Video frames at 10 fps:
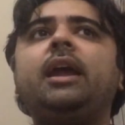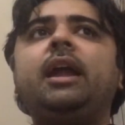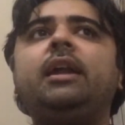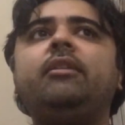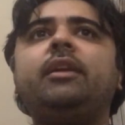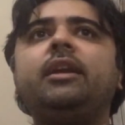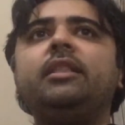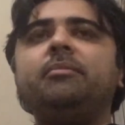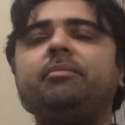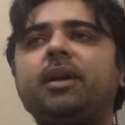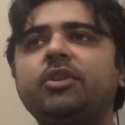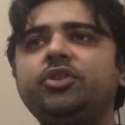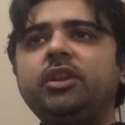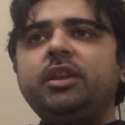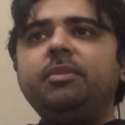had read them
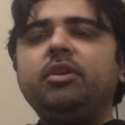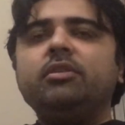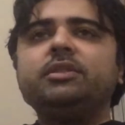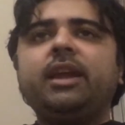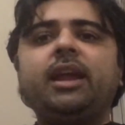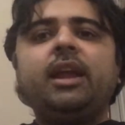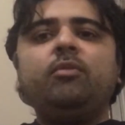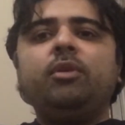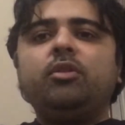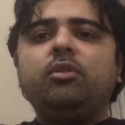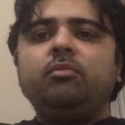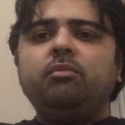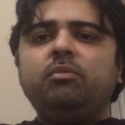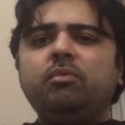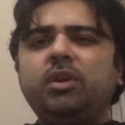partially because I had
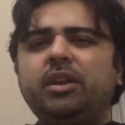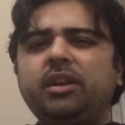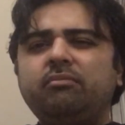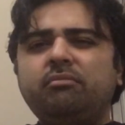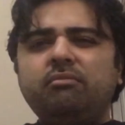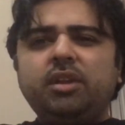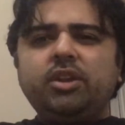one